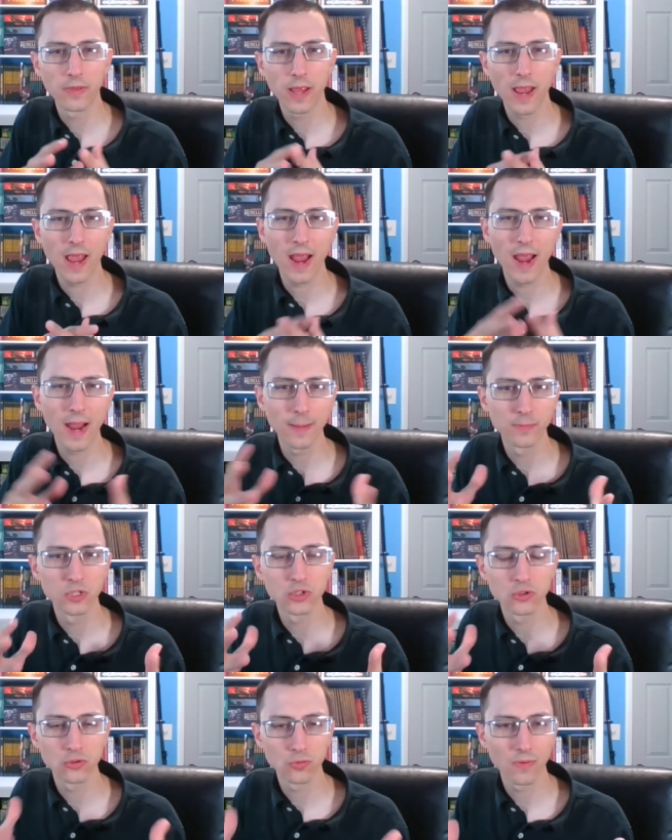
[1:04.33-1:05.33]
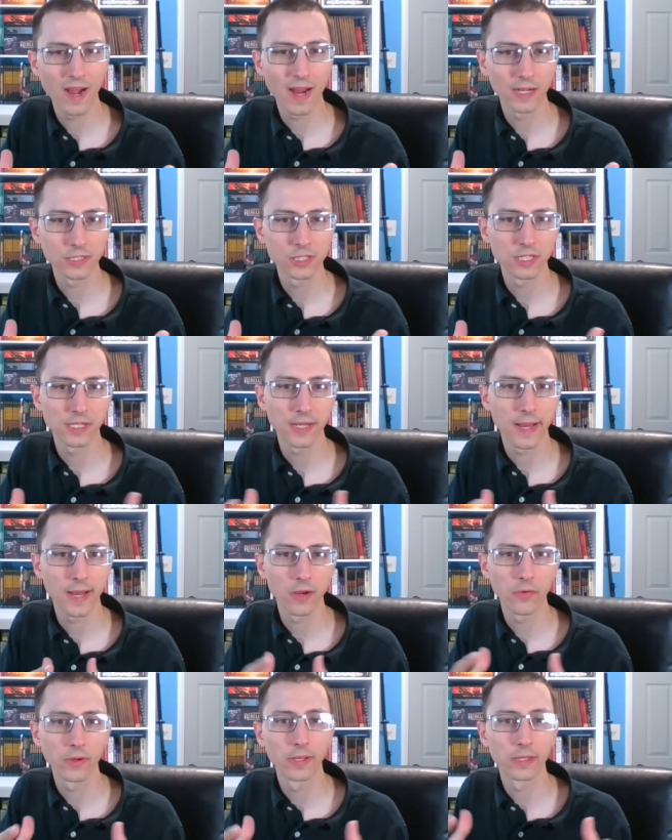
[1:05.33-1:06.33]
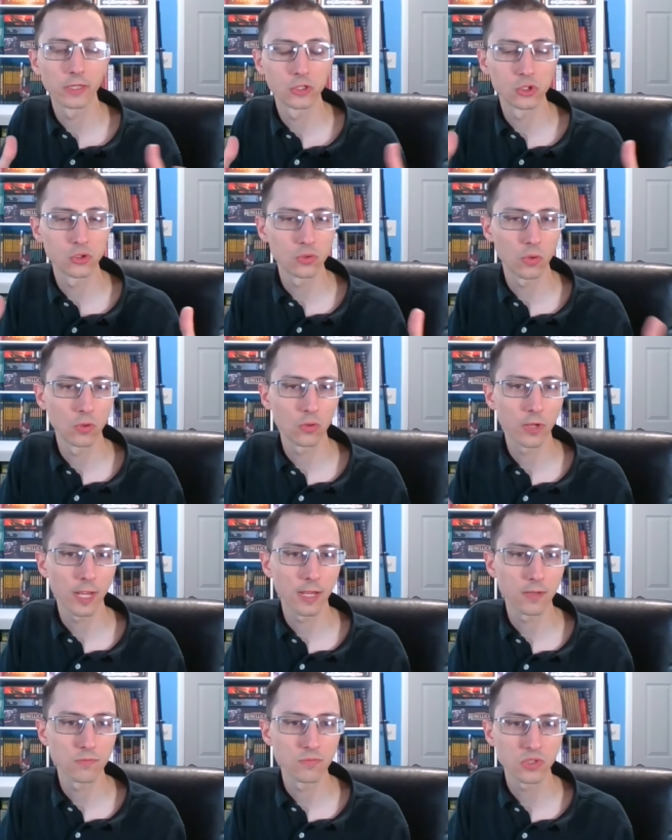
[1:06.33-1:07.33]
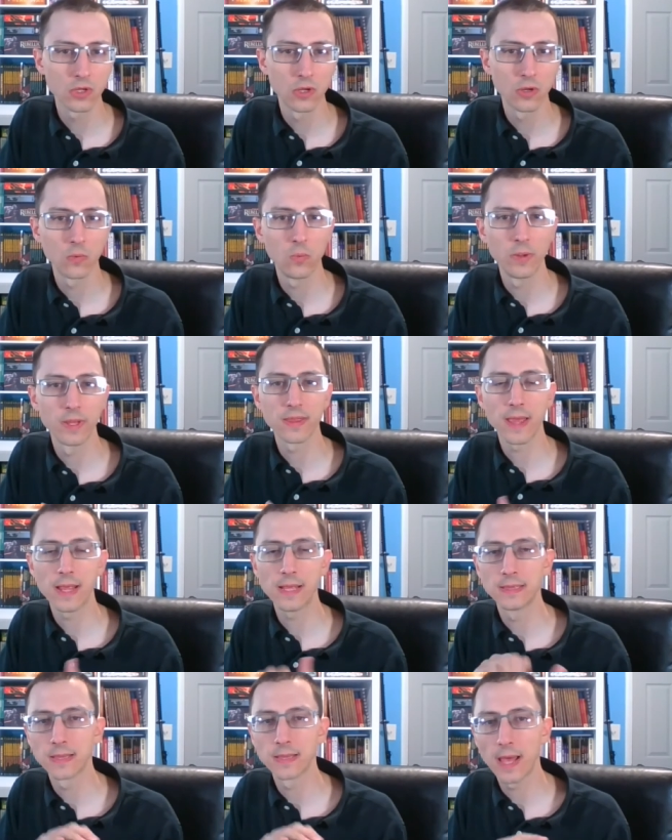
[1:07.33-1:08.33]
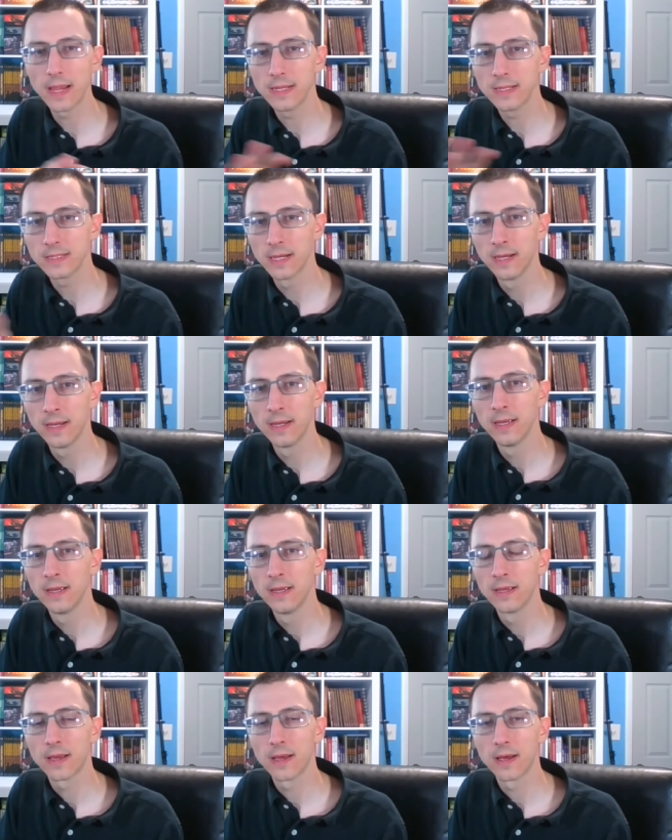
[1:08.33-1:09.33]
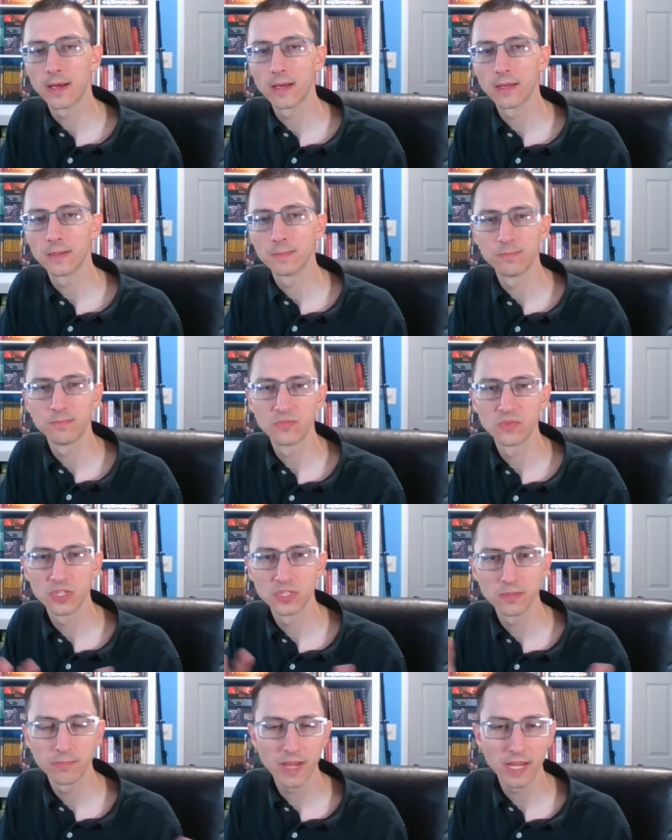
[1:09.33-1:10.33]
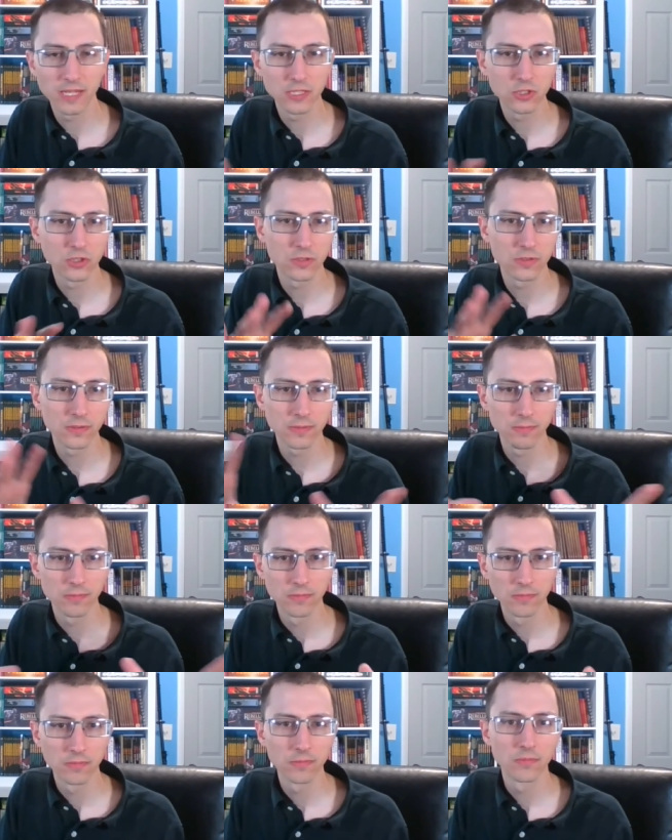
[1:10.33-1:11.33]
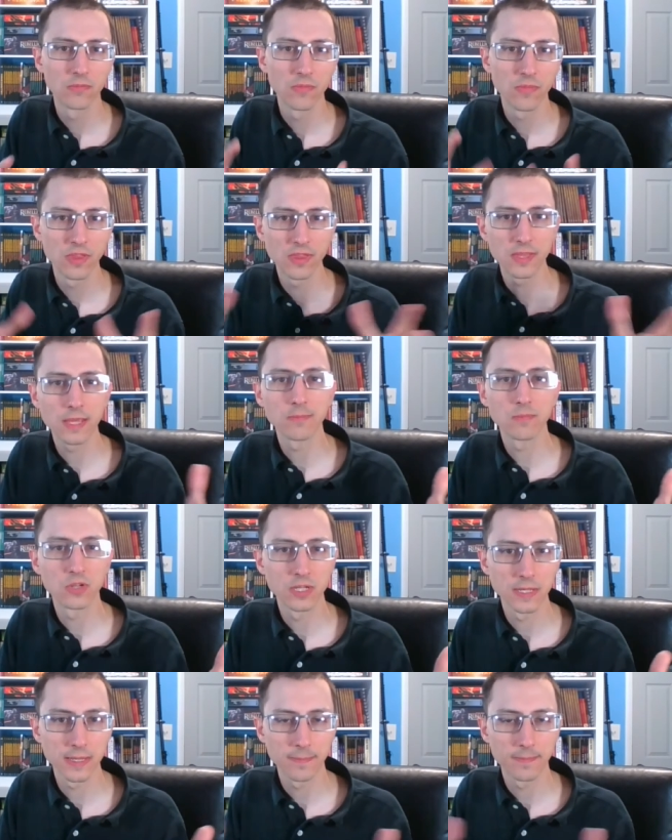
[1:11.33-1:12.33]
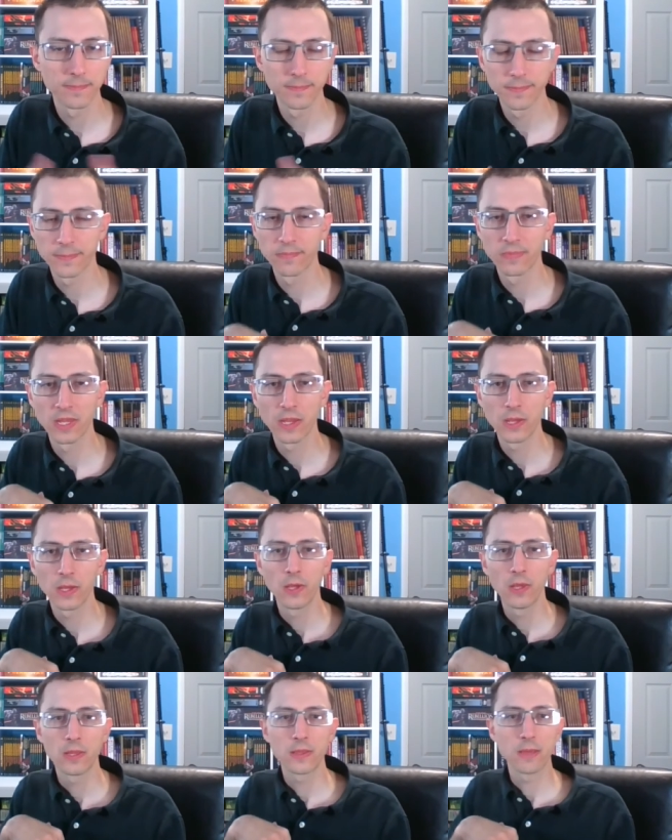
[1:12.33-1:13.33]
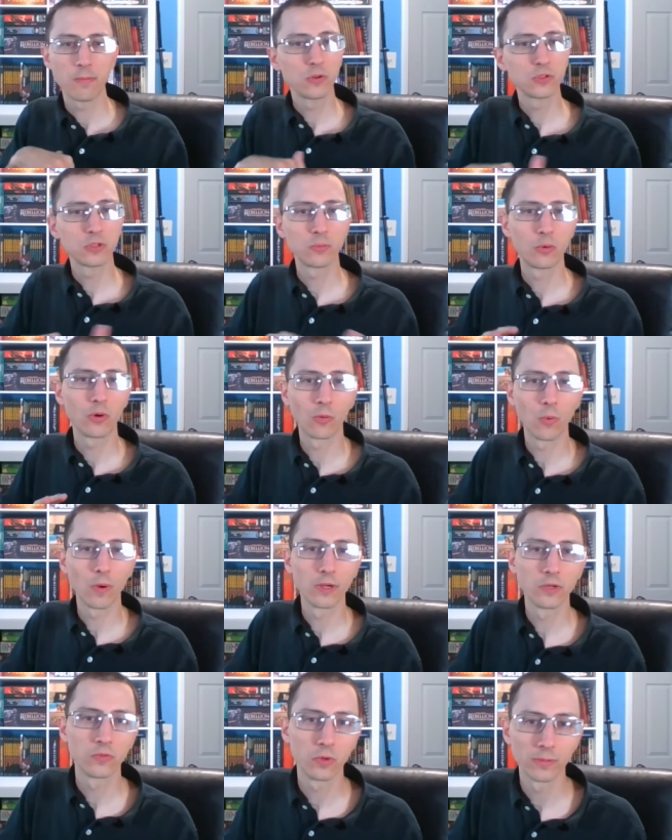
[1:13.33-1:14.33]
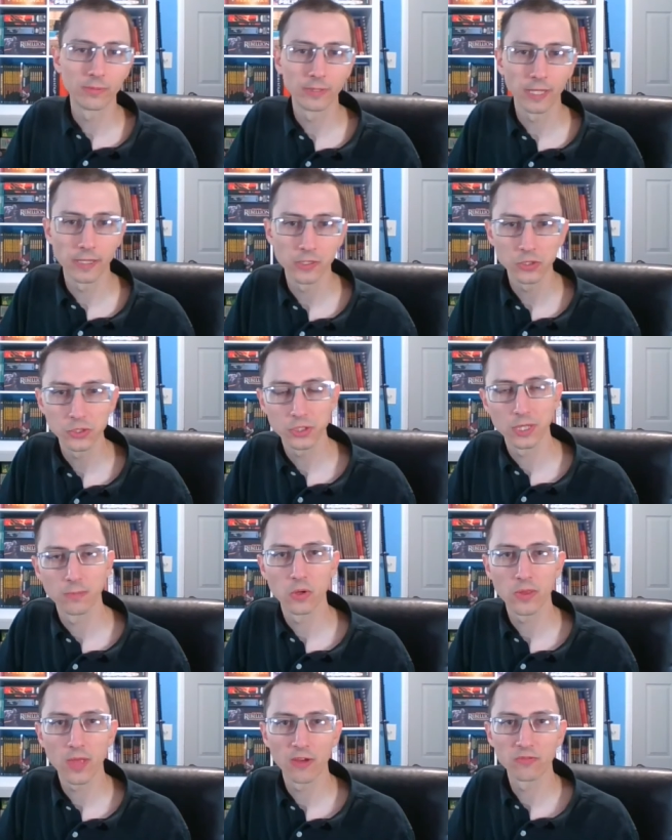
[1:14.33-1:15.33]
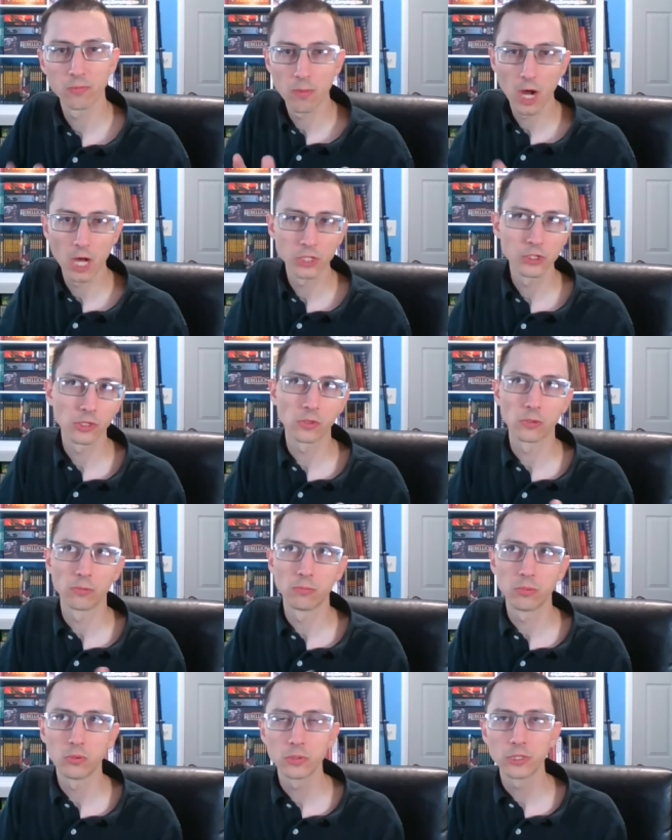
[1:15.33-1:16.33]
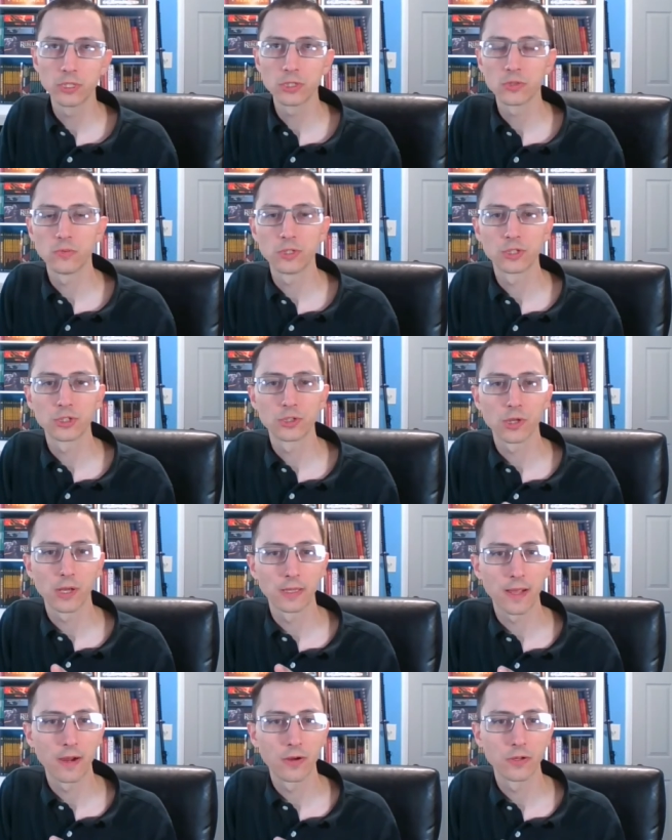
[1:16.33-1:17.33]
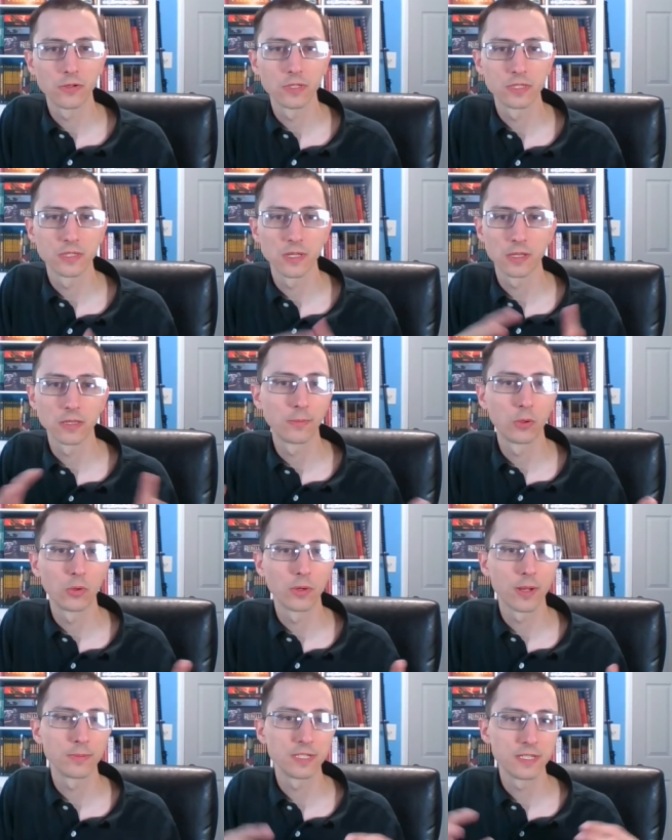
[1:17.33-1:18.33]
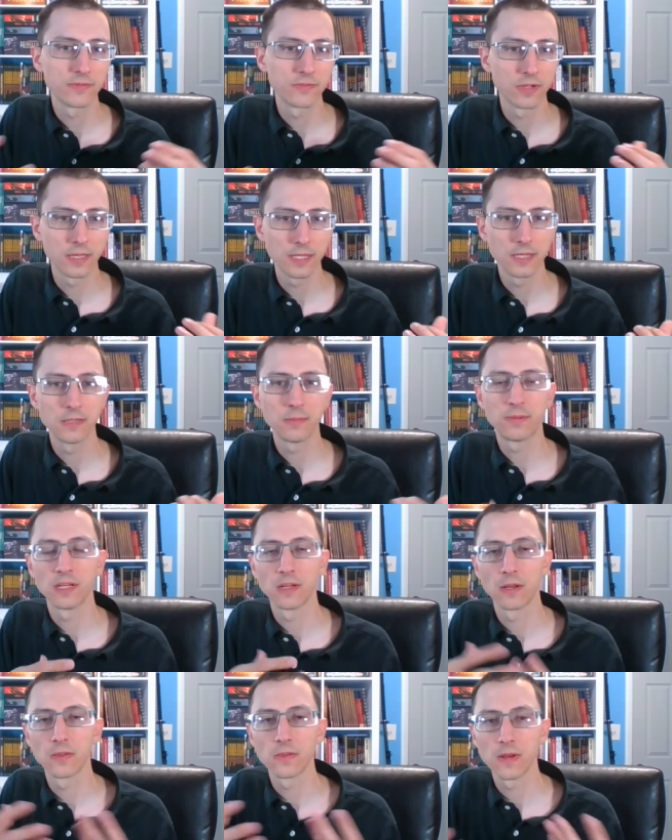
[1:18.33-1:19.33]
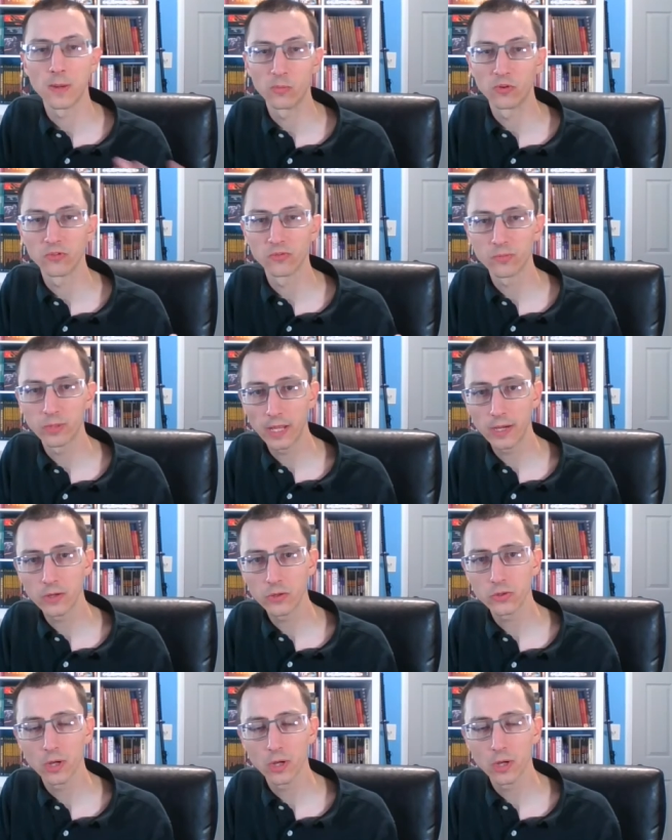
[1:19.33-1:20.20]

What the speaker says: abstract area control games with a light space theme to them. They both support 1 to 4 players. They both have modular boards, which allow you to set the board up differently depending on the number of players,